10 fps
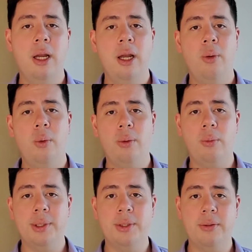
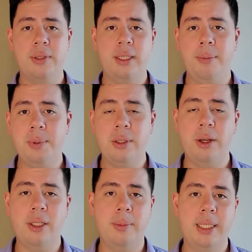What sort of steps are
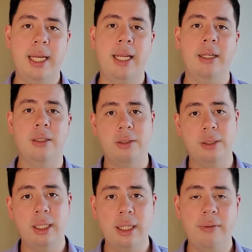going to be taken to
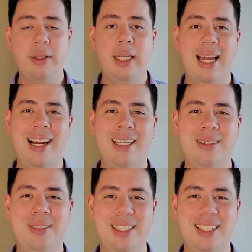deliver the
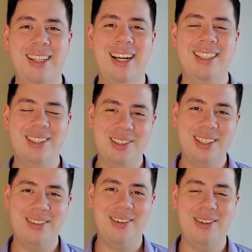outcome that the client's
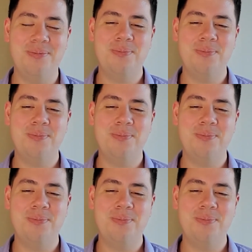looking for?